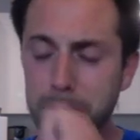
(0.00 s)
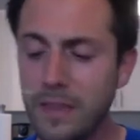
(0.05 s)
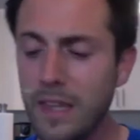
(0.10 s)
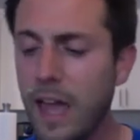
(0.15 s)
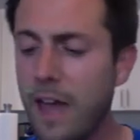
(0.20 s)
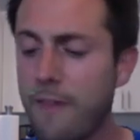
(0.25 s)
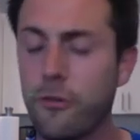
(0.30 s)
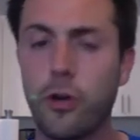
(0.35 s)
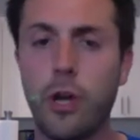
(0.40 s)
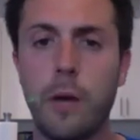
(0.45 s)

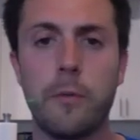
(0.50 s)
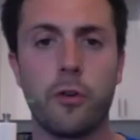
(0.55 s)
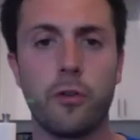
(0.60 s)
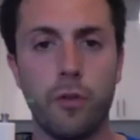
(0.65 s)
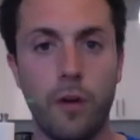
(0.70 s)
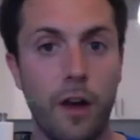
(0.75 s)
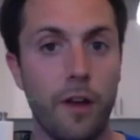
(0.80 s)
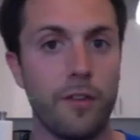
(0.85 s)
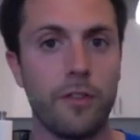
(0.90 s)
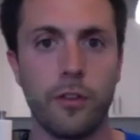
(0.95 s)
have come
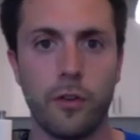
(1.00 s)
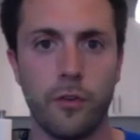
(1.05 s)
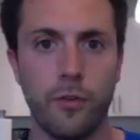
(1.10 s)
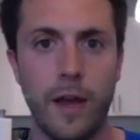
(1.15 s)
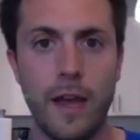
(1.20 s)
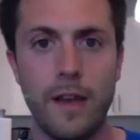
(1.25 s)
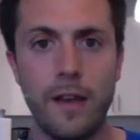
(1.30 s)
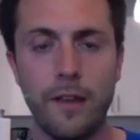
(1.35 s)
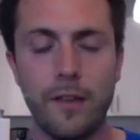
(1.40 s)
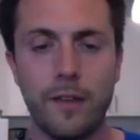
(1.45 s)
across the
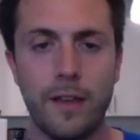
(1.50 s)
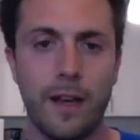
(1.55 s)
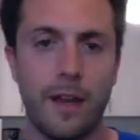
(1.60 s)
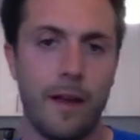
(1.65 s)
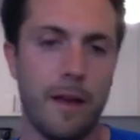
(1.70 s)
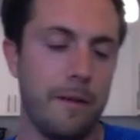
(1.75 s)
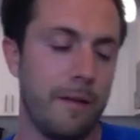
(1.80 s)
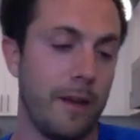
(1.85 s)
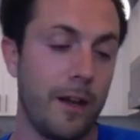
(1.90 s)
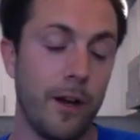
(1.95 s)
greatest, and
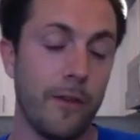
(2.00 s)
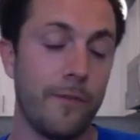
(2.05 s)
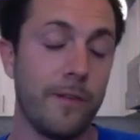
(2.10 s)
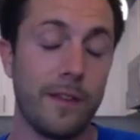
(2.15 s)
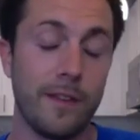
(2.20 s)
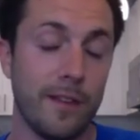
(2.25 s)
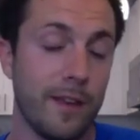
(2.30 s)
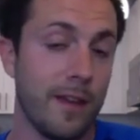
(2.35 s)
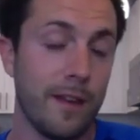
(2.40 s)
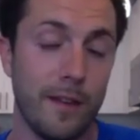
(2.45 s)
if it
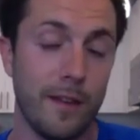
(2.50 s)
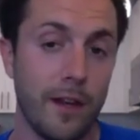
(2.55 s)
did,